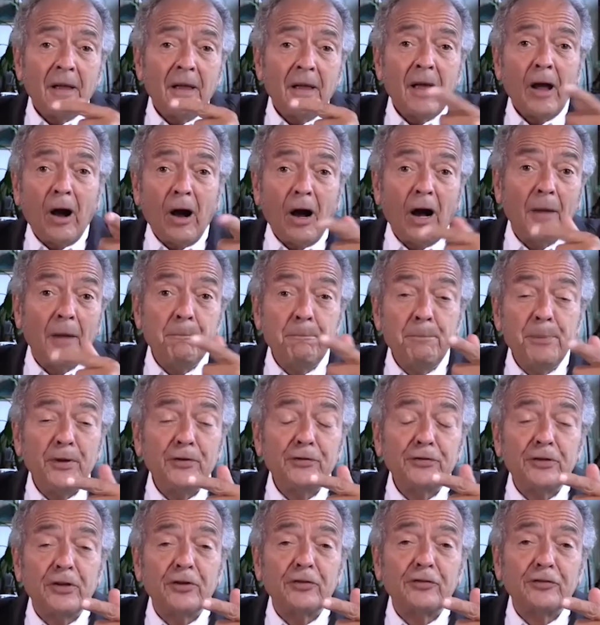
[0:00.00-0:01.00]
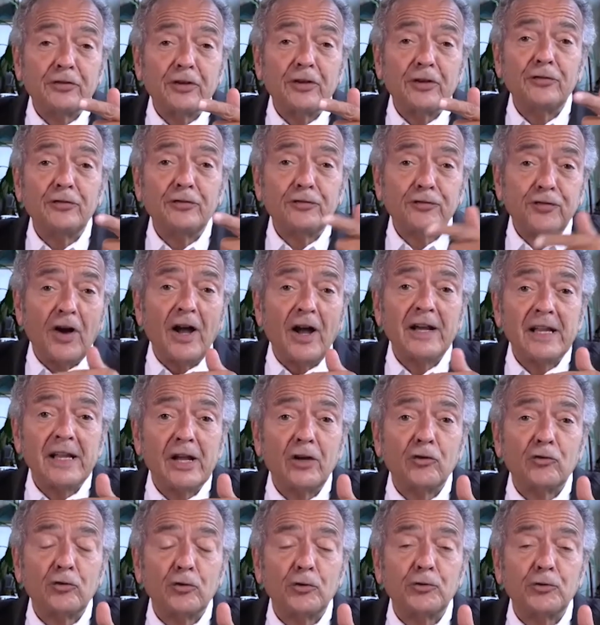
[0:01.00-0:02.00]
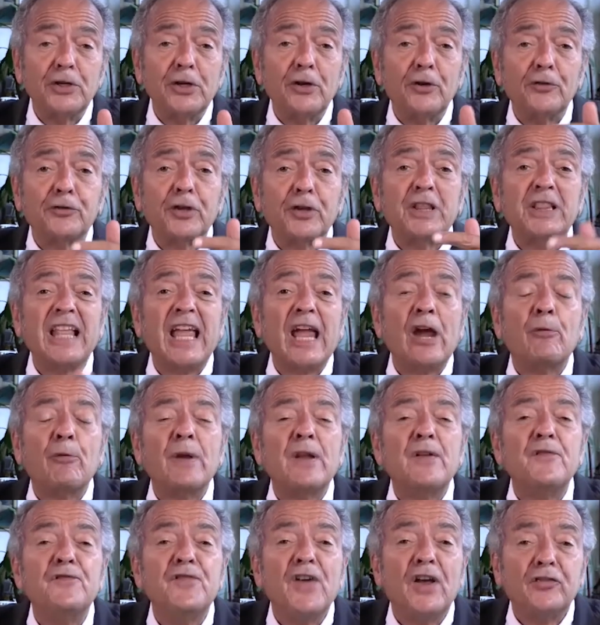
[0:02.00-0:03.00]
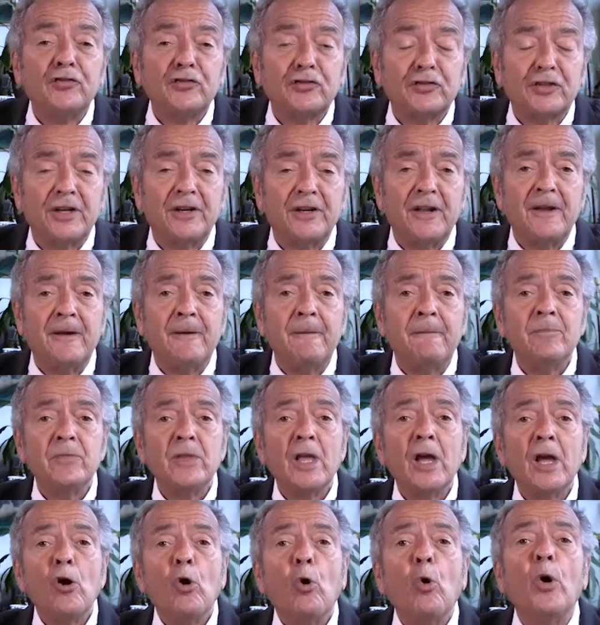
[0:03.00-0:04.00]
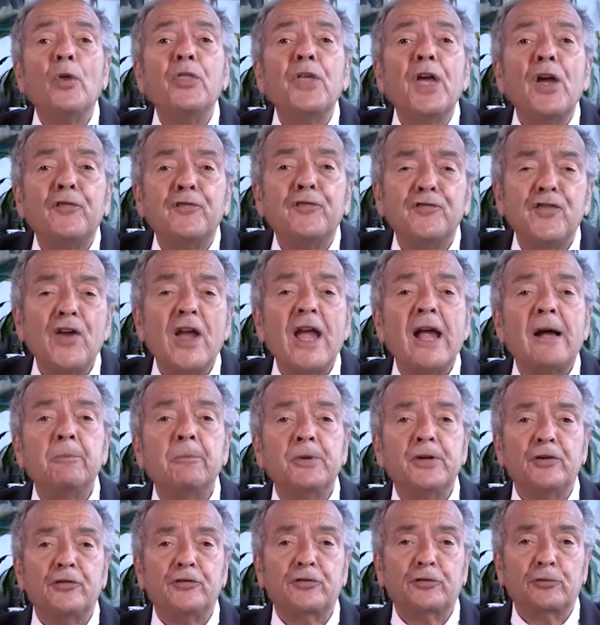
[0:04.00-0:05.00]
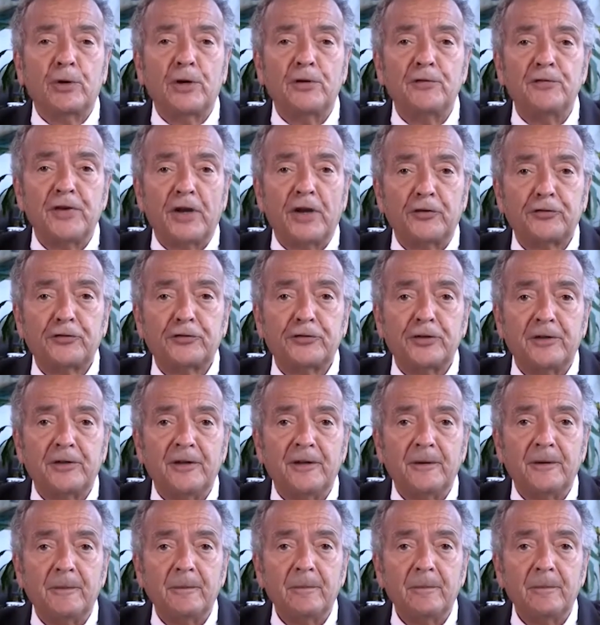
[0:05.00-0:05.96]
on businesses, financial deals that they're invested in or their families are invested in.